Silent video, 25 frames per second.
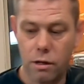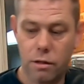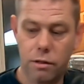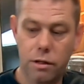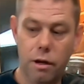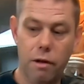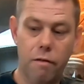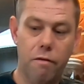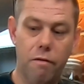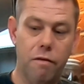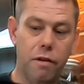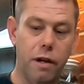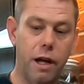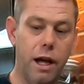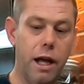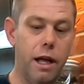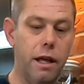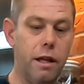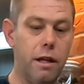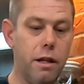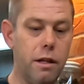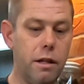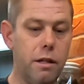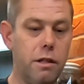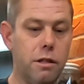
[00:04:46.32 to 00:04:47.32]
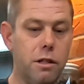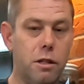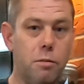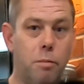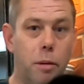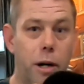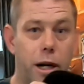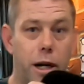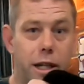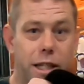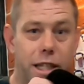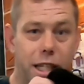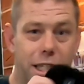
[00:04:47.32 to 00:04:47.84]
Don't forget,
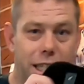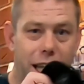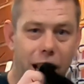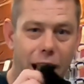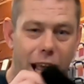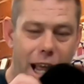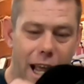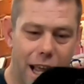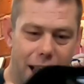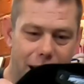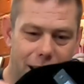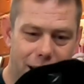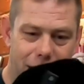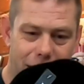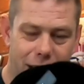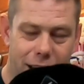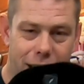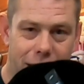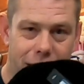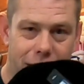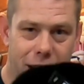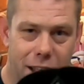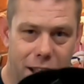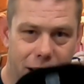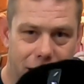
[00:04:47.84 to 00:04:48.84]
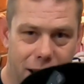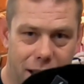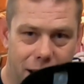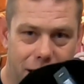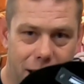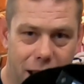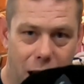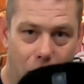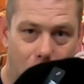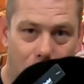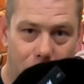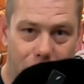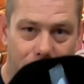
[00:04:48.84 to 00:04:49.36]
spinner disc hat.
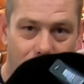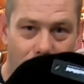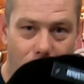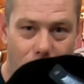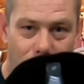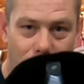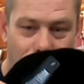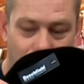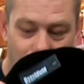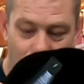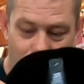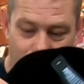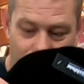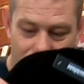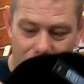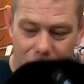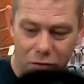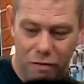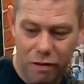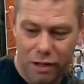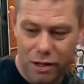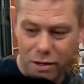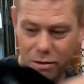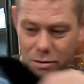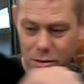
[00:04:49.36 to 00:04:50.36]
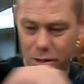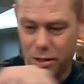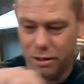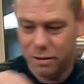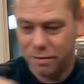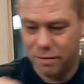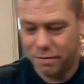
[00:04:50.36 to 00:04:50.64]
I'll bring you lots of luck in the field.